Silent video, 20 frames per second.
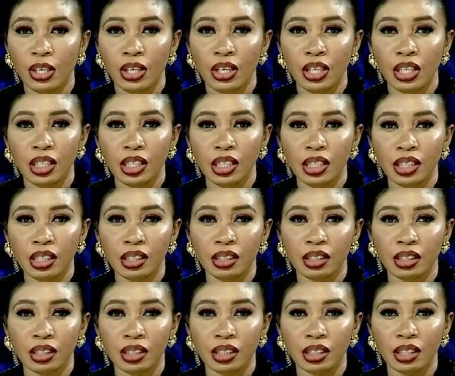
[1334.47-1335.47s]

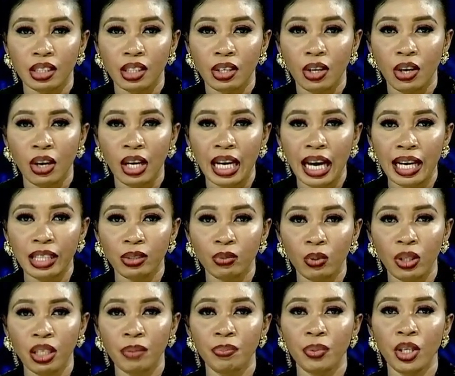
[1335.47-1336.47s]
Is all eyes
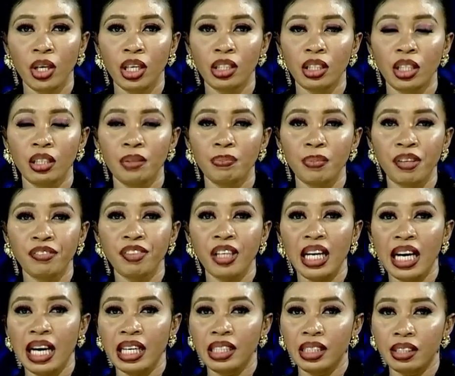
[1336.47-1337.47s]
will it be on Emefiele
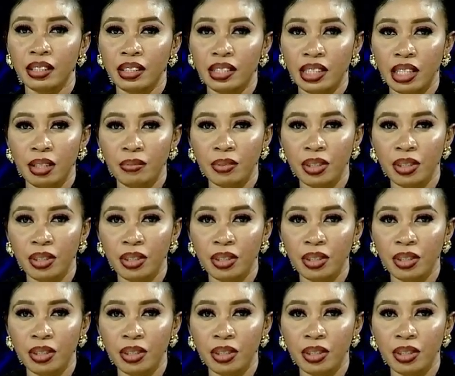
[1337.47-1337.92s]
and his team,